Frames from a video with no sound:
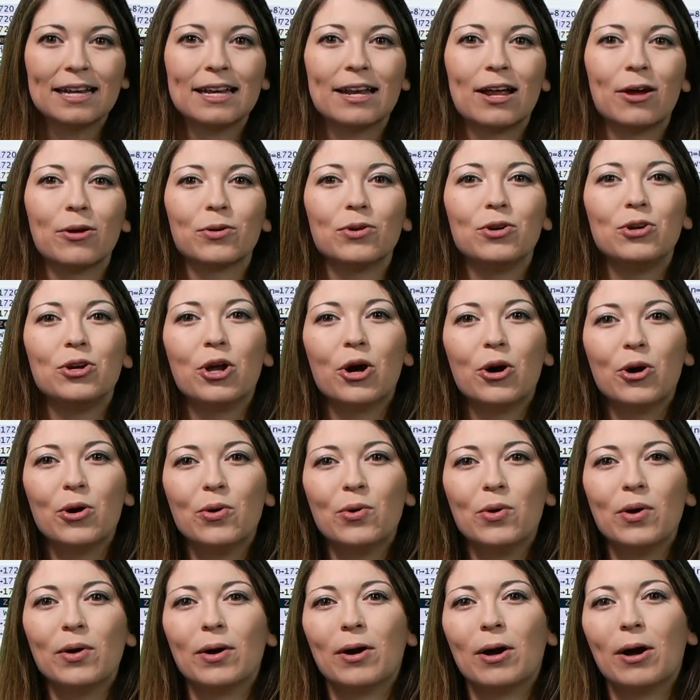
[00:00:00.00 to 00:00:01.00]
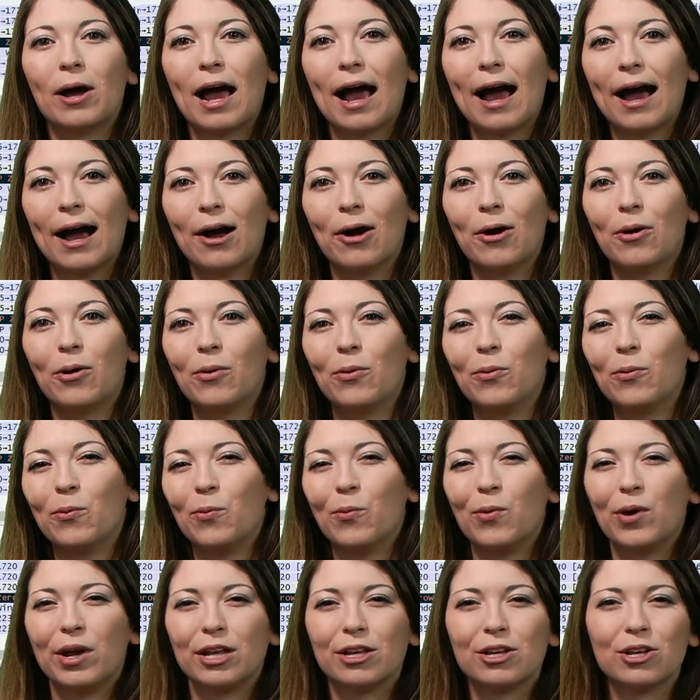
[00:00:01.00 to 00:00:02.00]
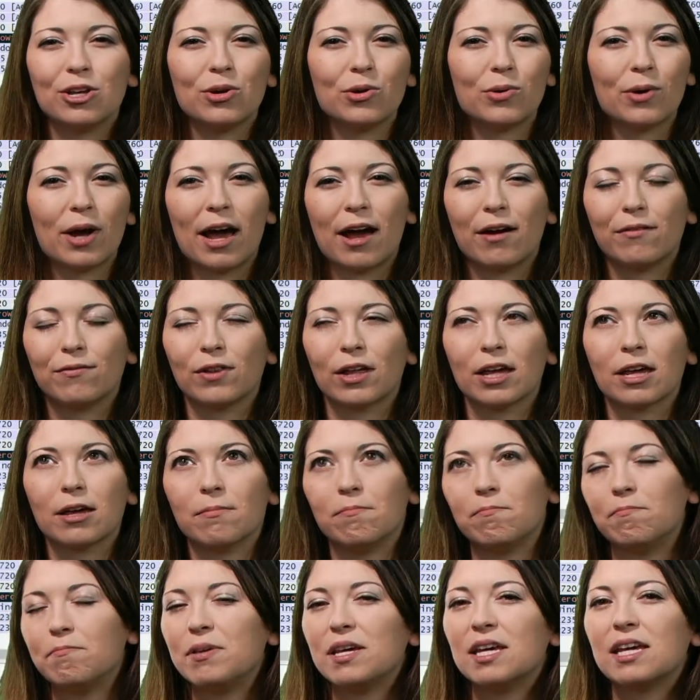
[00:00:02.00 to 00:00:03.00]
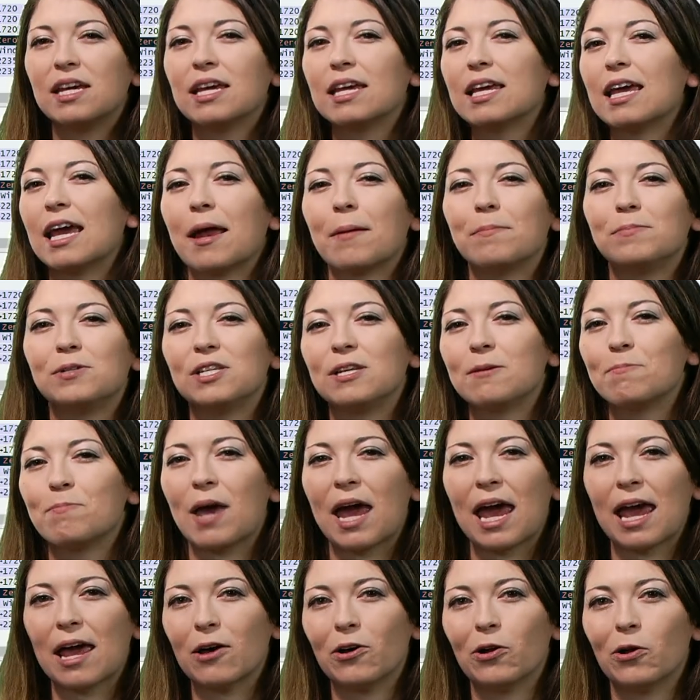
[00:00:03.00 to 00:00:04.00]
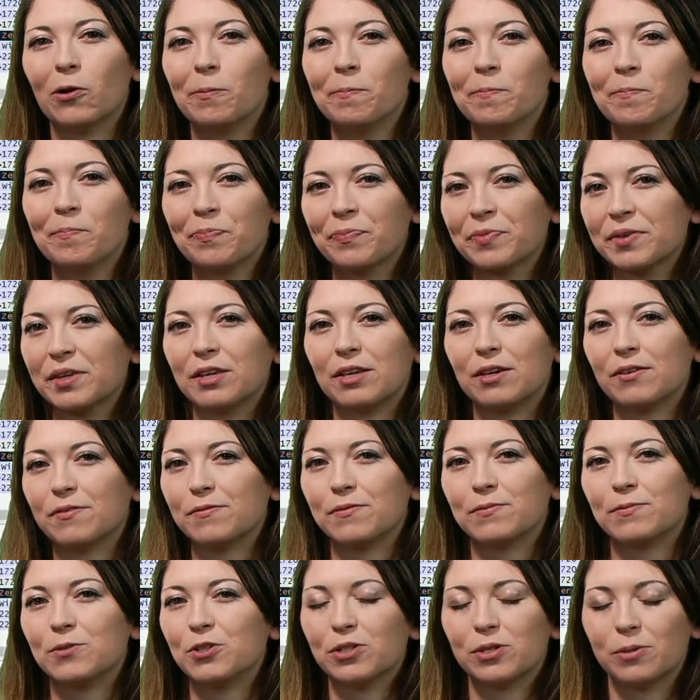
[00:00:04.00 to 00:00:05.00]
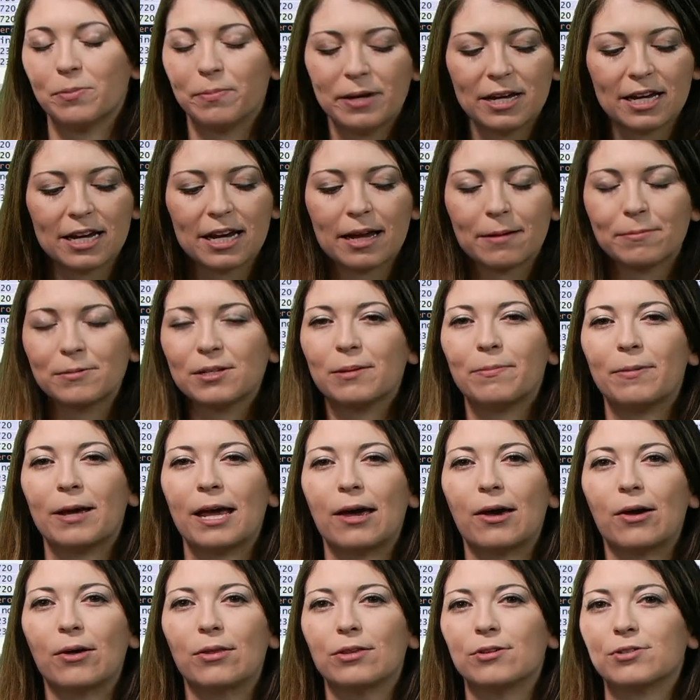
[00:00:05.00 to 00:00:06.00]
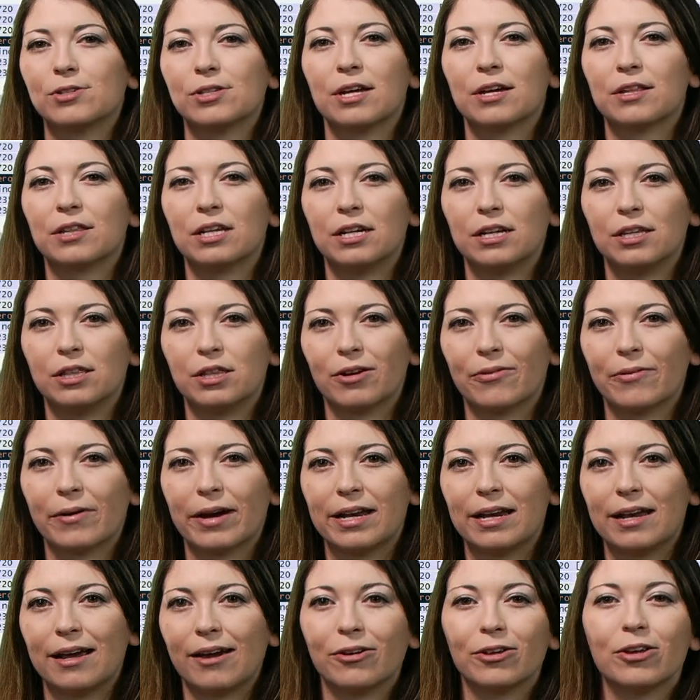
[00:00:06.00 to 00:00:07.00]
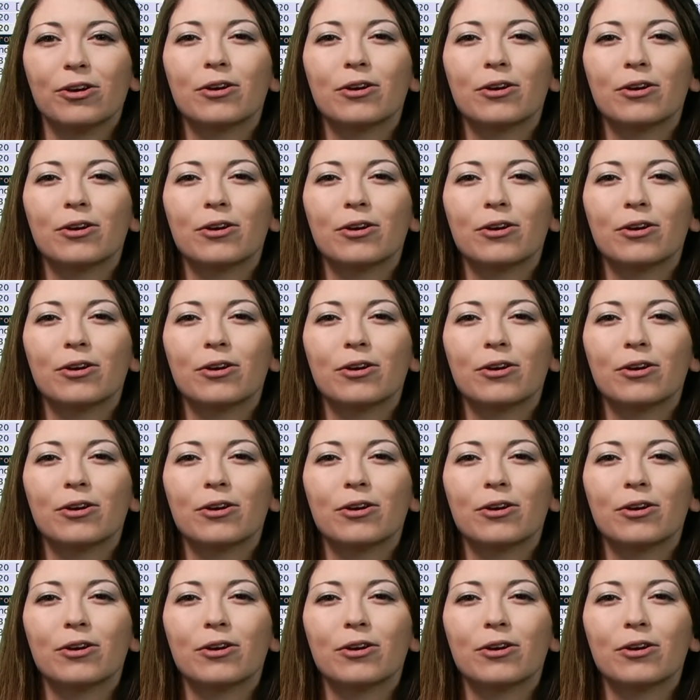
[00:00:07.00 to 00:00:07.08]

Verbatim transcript: Now know how when you have like a big empty pail, you have just a big empty pail, there's nothing in there right now.